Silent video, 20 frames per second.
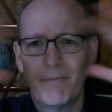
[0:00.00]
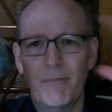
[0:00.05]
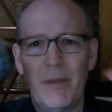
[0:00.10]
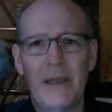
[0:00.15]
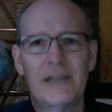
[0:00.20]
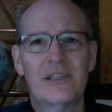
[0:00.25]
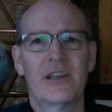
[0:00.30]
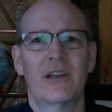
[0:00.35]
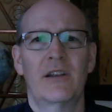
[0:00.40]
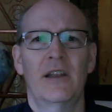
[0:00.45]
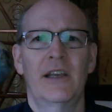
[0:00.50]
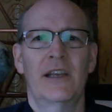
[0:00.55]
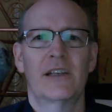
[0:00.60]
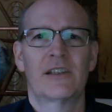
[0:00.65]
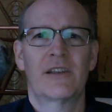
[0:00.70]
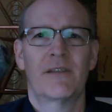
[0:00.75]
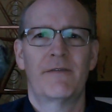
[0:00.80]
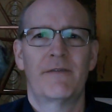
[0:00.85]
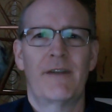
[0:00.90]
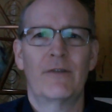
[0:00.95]
basically
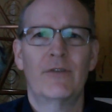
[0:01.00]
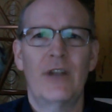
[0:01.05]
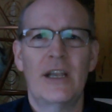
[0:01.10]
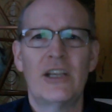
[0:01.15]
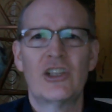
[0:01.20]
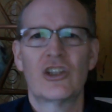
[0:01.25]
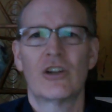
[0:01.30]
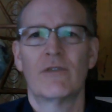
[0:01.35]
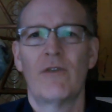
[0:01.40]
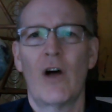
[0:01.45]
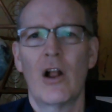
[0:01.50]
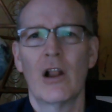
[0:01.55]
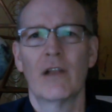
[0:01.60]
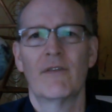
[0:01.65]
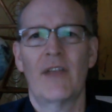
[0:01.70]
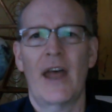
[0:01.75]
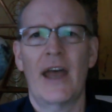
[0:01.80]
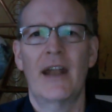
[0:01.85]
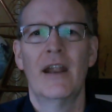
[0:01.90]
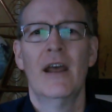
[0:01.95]
is the foundation of all
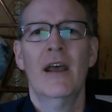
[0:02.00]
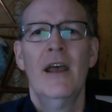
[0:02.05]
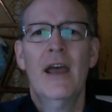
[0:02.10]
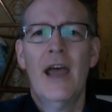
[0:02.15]
of that.